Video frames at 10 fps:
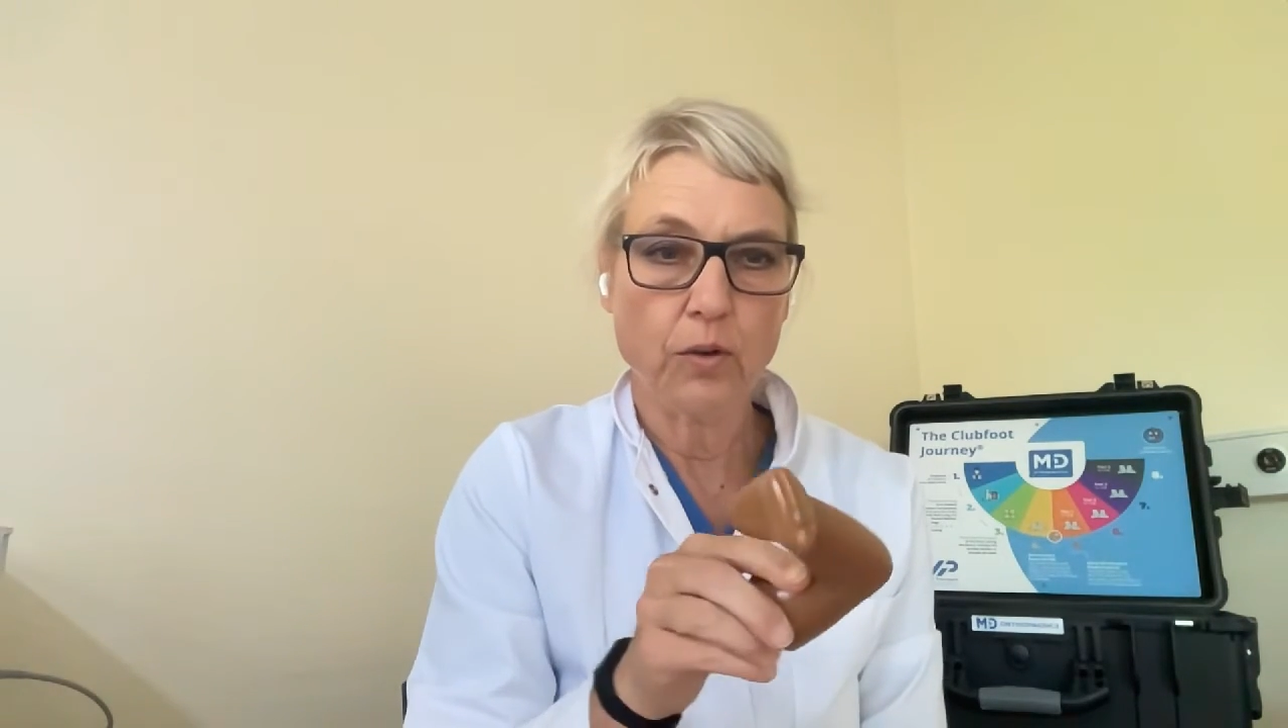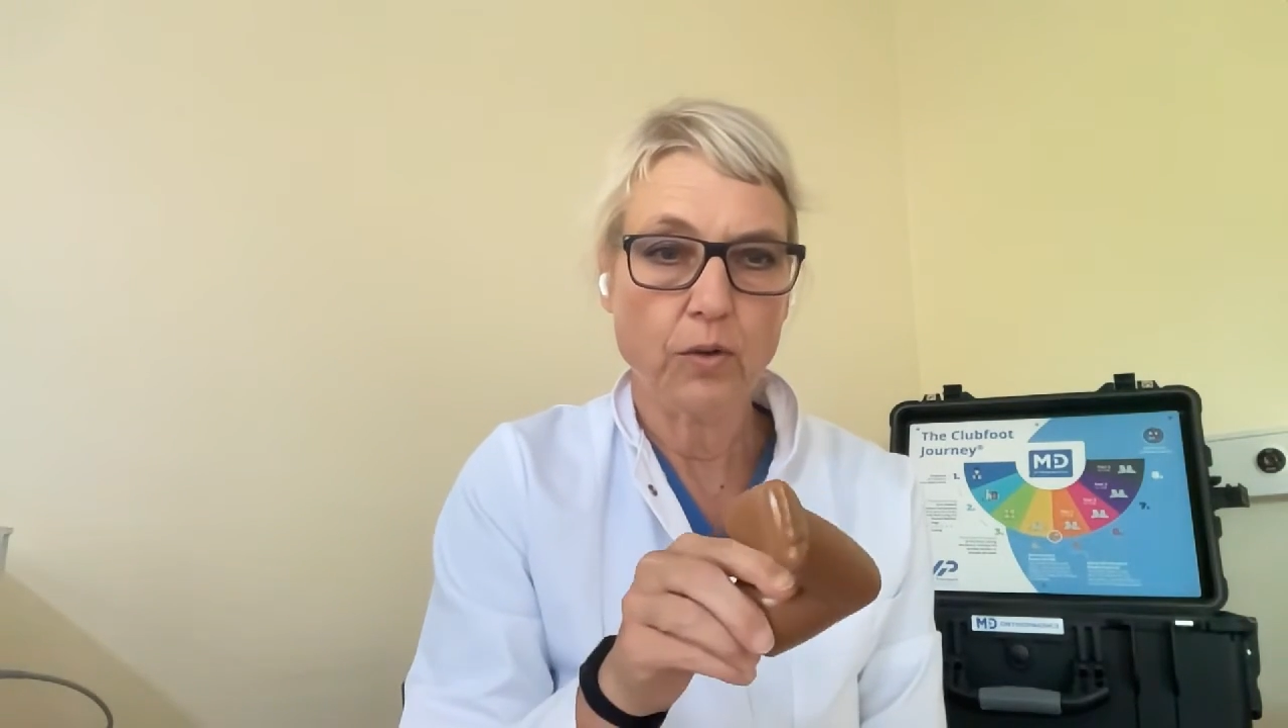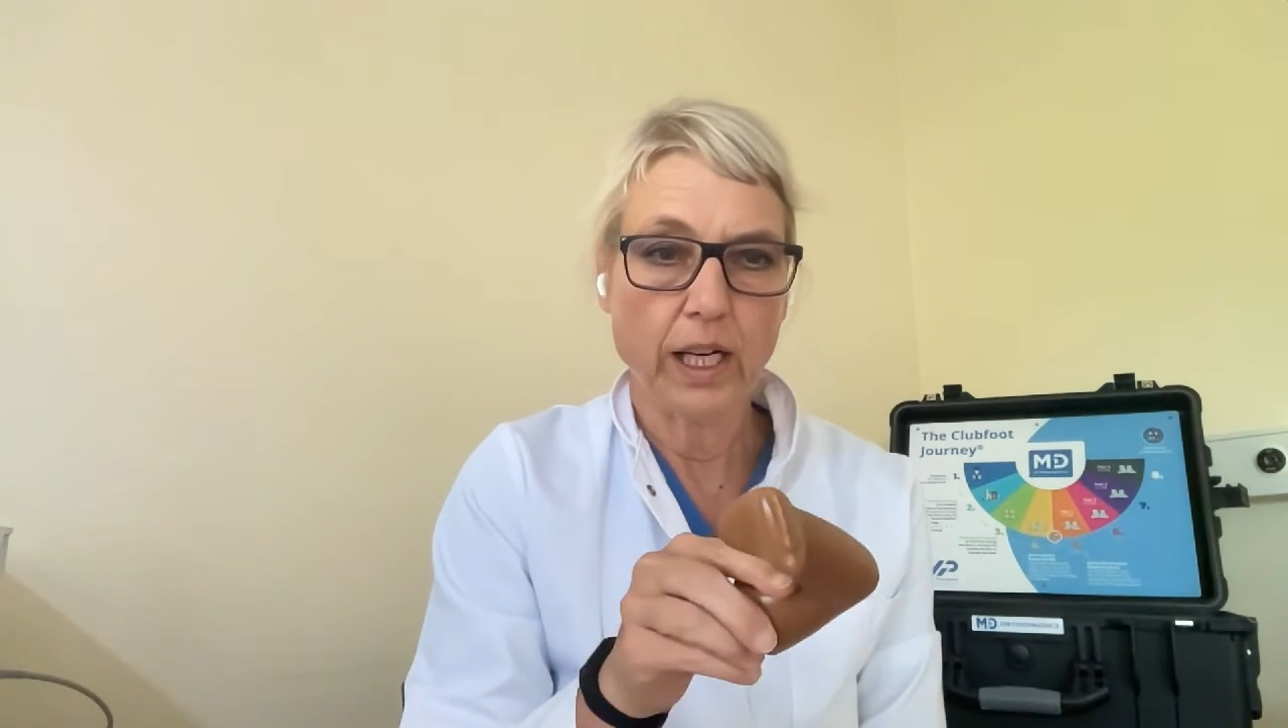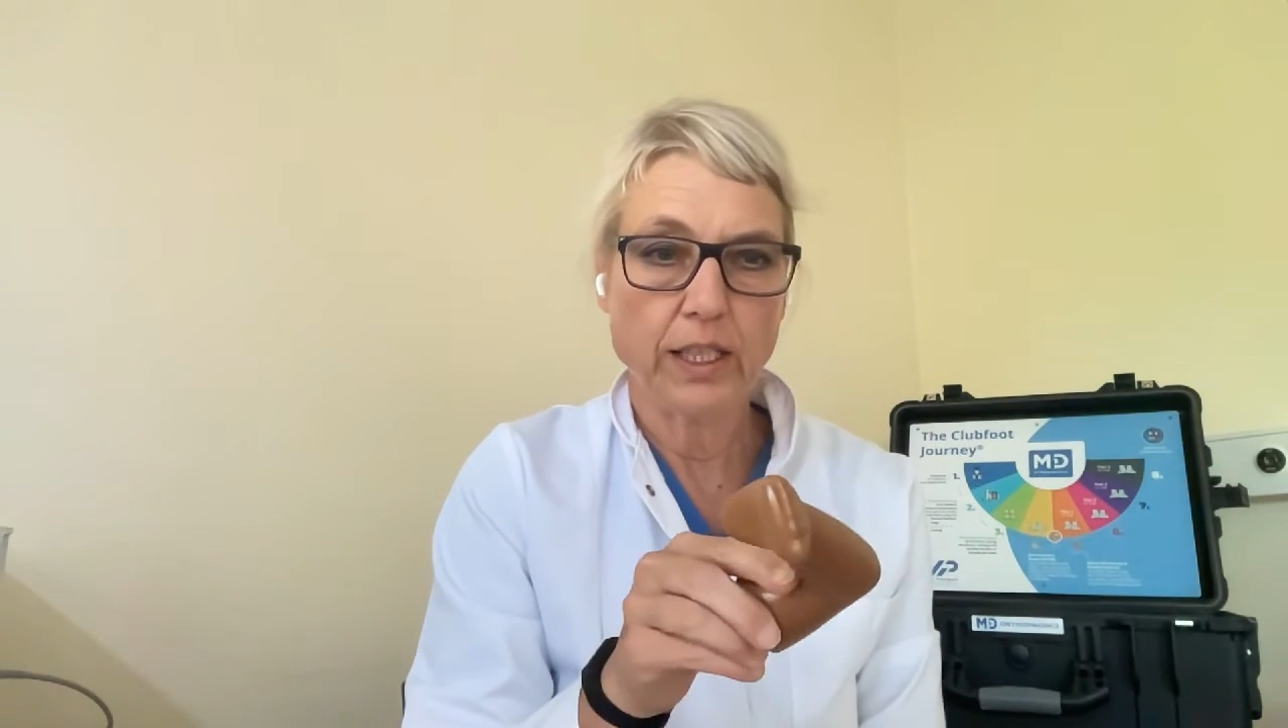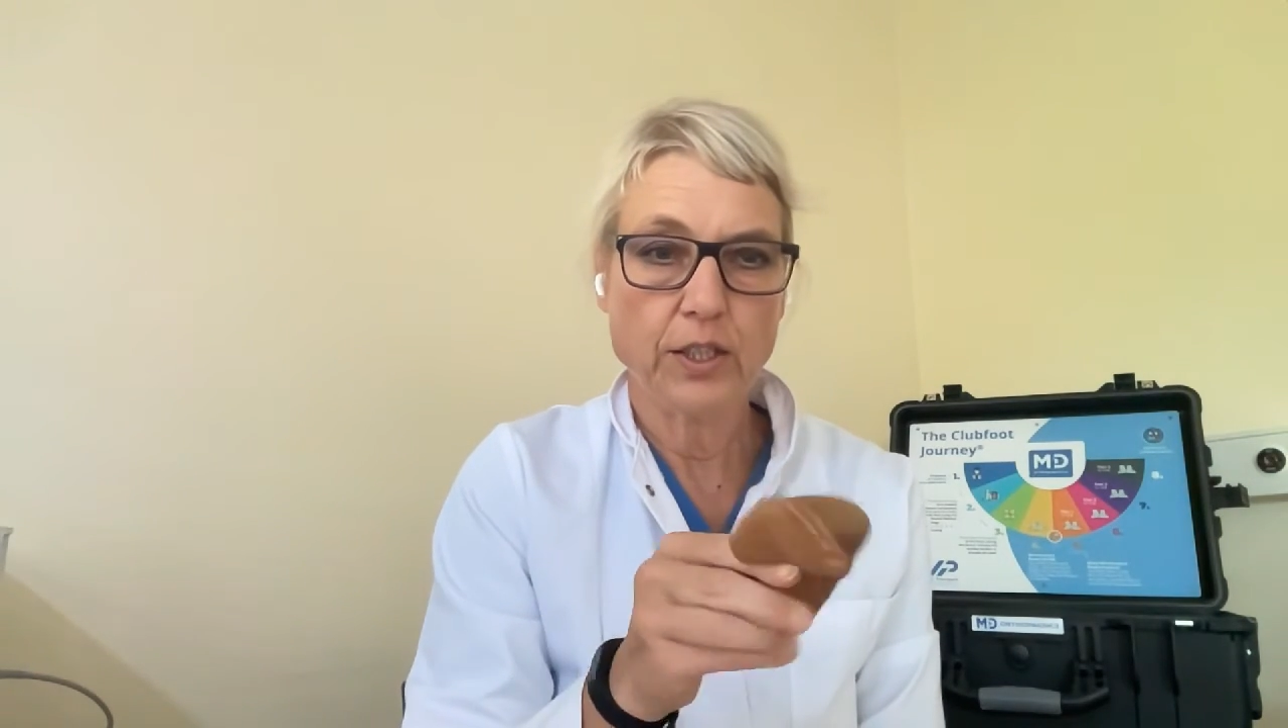
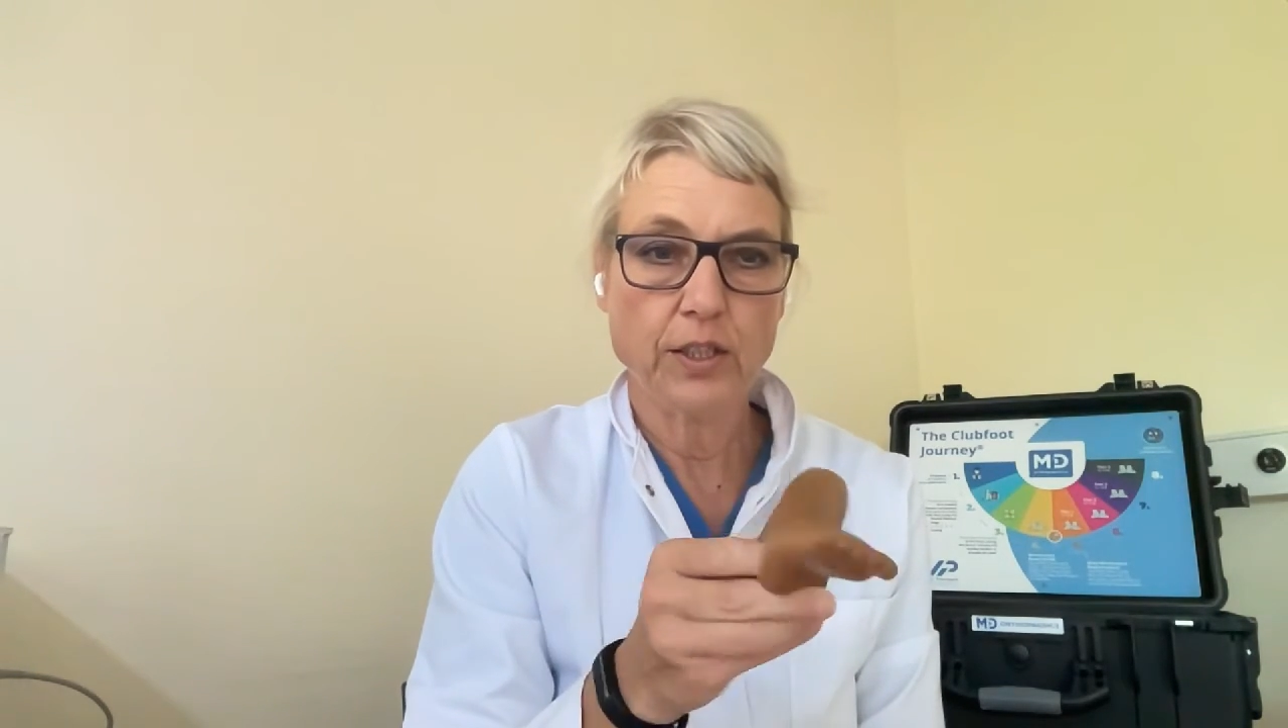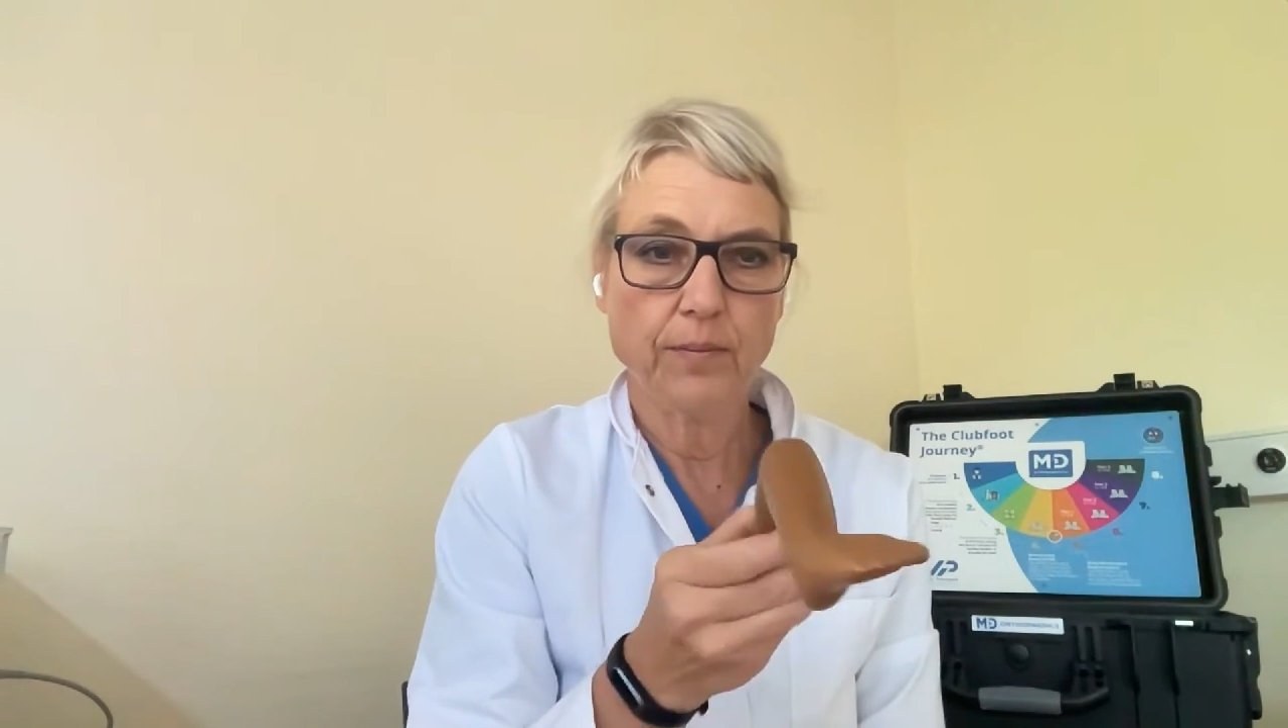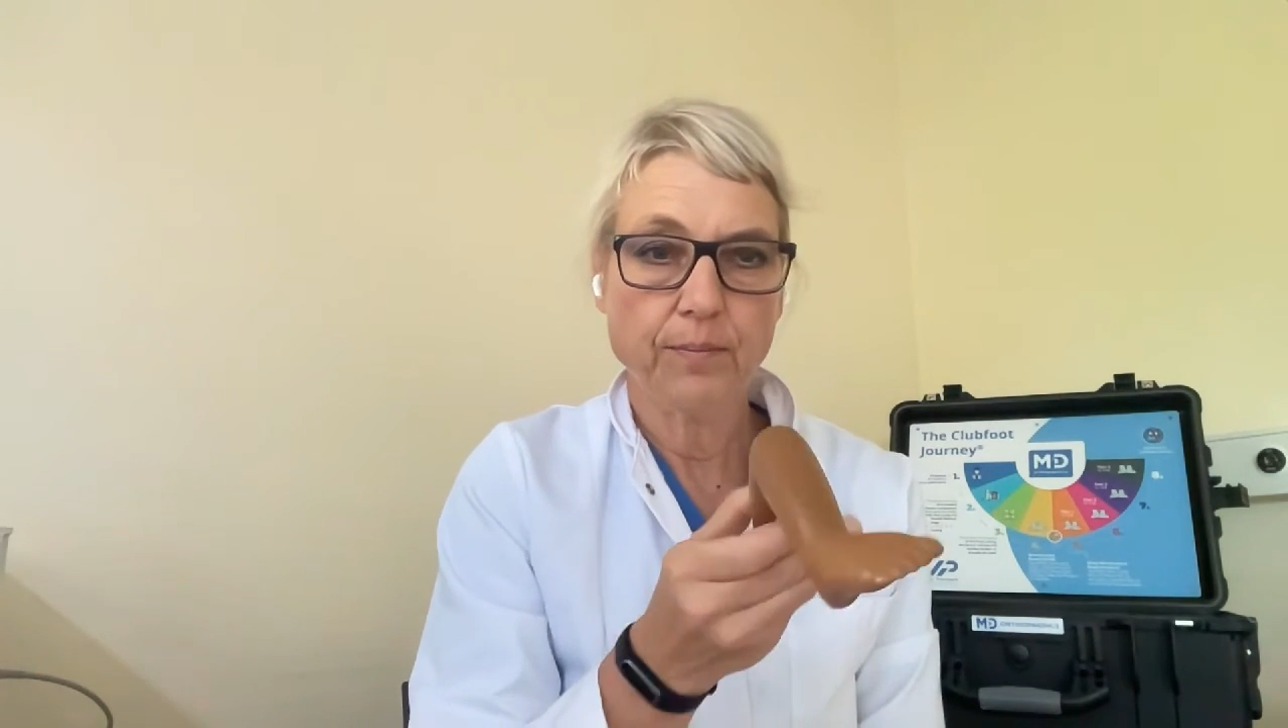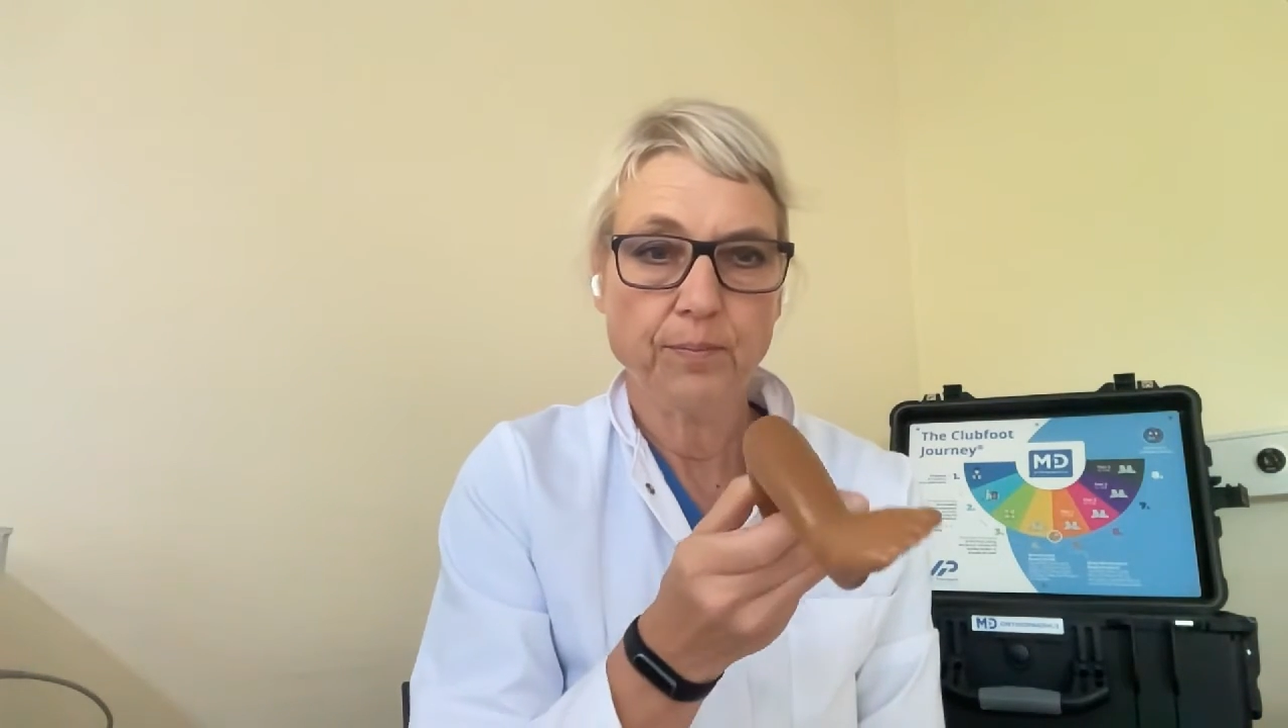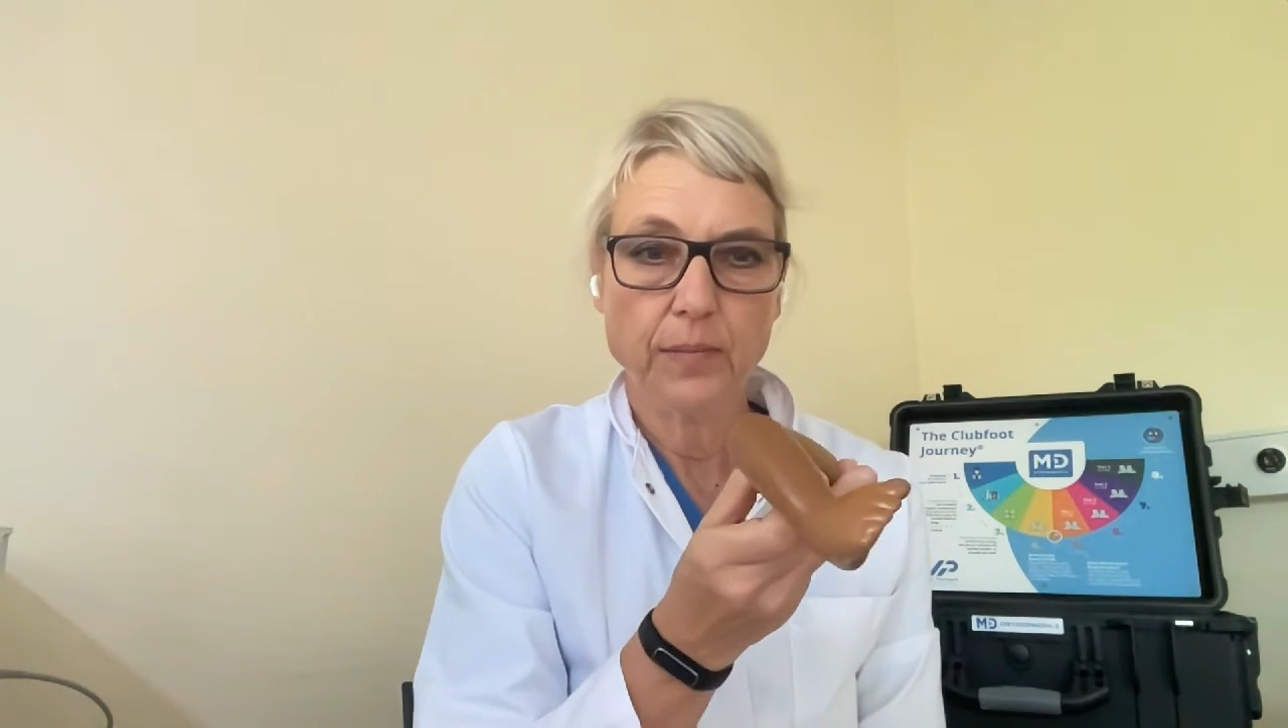correction